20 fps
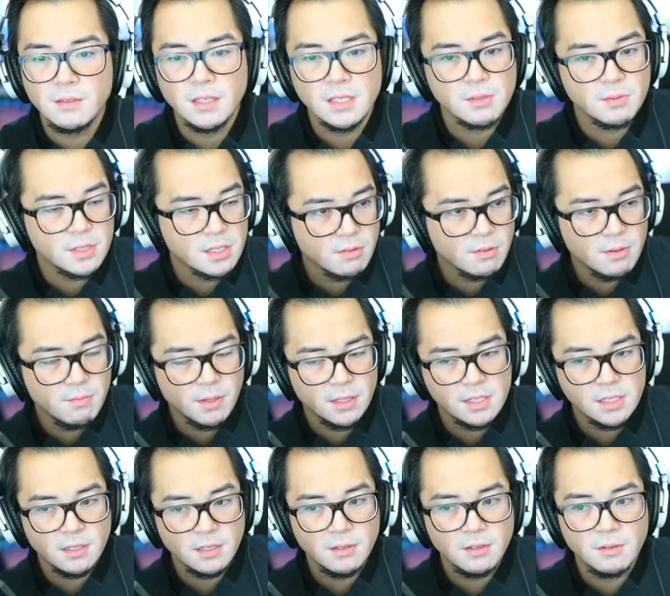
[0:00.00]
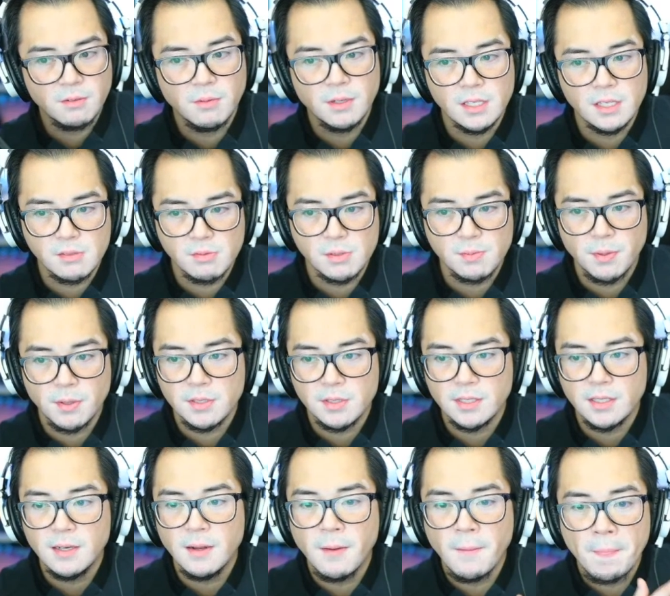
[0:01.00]
This was 3 months ago when this was
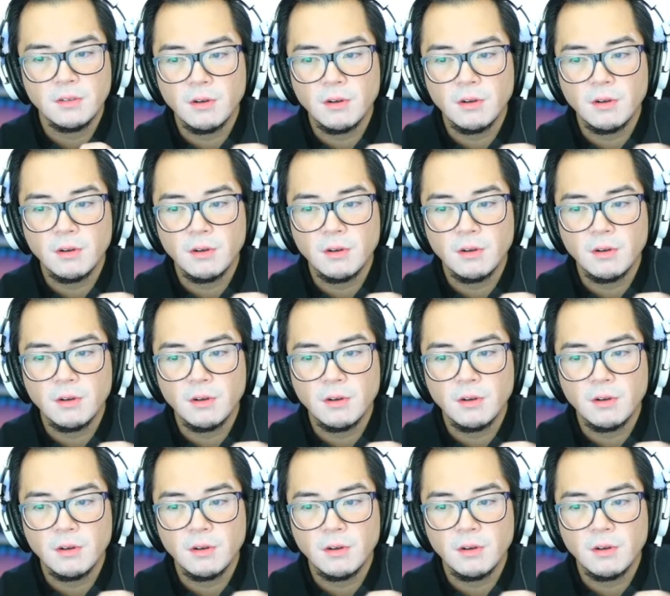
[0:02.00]
posted.